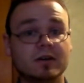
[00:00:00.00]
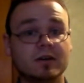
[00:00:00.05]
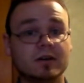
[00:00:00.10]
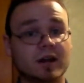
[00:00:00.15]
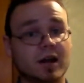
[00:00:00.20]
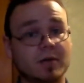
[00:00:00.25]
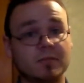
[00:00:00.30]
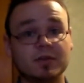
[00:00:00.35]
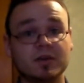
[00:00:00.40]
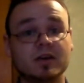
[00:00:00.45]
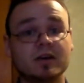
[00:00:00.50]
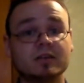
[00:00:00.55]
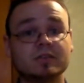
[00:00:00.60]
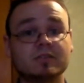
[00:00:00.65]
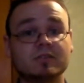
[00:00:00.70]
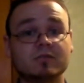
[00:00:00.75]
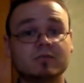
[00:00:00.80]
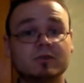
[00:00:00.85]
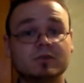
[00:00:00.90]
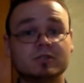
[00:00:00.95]
not
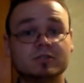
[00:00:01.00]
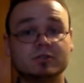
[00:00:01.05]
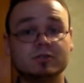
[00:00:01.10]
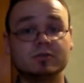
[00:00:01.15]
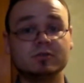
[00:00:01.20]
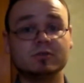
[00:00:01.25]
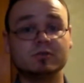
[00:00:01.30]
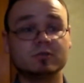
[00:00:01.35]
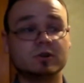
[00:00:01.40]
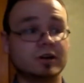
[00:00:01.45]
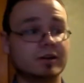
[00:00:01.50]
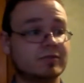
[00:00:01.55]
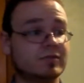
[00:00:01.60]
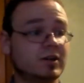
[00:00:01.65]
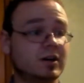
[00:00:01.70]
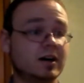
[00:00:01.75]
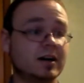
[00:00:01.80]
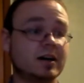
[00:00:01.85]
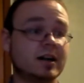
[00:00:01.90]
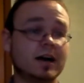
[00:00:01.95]
because of what you have
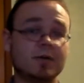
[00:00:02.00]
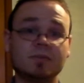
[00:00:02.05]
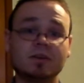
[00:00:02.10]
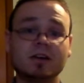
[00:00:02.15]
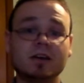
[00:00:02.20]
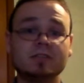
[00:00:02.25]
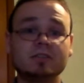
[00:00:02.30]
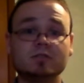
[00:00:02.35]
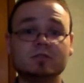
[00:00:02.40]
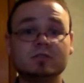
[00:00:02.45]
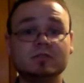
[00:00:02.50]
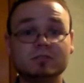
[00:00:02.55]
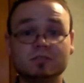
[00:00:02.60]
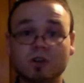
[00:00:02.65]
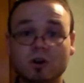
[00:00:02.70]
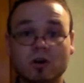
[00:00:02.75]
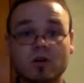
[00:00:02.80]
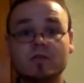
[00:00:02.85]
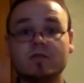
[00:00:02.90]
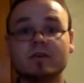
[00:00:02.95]
done, not because you
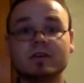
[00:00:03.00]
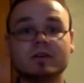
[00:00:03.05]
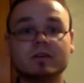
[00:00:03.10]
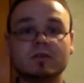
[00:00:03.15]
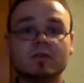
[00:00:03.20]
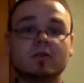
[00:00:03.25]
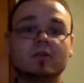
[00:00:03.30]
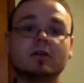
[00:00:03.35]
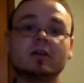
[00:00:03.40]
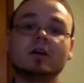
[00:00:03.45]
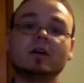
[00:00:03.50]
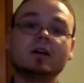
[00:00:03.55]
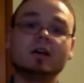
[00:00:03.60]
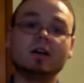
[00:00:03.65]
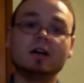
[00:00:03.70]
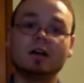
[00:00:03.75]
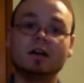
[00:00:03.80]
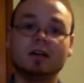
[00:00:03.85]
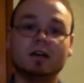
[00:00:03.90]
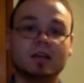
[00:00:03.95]
deserve it or
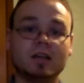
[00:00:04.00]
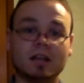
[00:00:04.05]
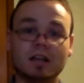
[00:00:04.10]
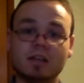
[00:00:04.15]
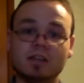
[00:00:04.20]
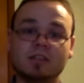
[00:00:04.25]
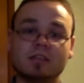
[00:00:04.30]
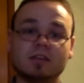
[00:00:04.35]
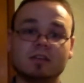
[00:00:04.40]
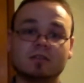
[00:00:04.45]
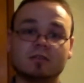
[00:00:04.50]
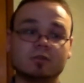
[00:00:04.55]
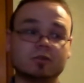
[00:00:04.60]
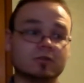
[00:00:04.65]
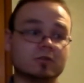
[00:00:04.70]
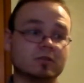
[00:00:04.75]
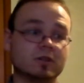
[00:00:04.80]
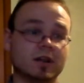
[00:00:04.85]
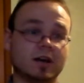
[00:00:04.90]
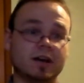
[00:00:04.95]
anything, or
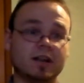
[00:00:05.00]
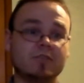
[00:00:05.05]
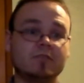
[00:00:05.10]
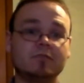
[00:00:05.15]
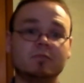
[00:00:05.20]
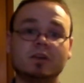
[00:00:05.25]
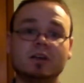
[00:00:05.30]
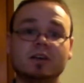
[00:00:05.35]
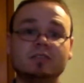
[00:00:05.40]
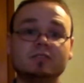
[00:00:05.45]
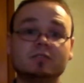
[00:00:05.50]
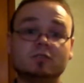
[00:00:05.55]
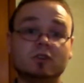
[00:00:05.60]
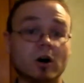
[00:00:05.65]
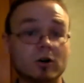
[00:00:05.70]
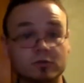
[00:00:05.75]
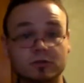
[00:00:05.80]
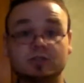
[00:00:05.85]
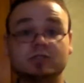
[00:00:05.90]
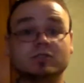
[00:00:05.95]
not even because you
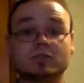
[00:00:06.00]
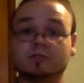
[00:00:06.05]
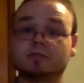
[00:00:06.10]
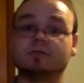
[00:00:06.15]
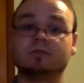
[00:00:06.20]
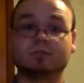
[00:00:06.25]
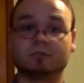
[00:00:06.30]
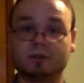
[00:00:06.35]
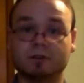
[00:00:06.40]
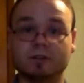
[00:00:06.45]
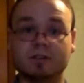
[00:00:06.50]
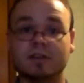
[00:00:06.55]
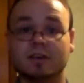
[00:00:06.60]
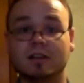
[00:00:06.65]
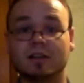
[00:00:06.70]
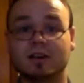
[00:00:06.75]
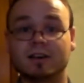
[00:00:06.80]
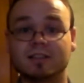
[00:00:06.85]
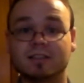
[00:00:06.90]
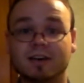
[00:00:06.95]
don't deserve it or
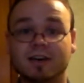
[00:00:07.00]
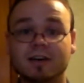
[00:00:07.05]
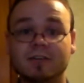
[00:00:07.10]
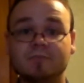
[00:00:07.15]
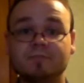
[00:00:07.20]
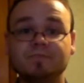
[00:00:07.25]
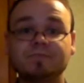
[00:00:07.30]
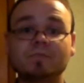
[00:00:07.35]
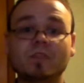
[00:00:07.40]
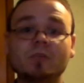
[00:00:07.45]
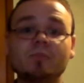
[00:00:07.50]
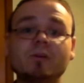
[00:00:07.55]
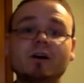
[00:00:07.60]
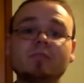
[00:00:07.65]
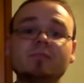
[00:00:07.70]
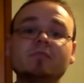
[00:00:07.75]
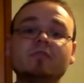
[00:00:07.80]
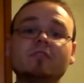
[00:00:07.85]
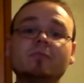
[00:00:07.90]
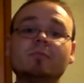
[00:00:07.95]
anything like that,
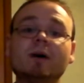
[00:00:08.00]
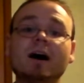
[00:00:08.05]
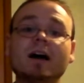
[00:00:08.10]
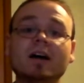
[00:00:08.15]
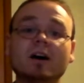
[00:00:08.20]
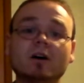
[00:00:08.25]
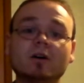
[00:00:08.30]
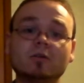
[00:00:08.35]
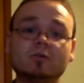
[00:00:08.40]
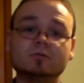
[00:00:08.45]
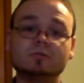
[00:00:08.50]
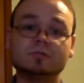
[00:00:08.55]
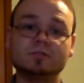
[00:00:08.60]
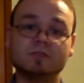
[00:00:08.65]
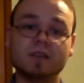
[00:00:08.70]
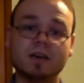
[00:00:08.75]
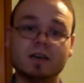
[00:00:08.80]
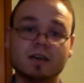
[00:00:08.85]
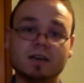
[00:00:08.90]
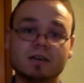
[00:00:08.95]
but for my own
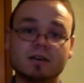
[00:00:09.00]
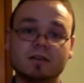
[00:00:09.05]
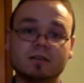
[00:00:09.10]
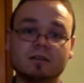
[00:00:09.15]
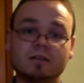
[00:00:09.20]
sake.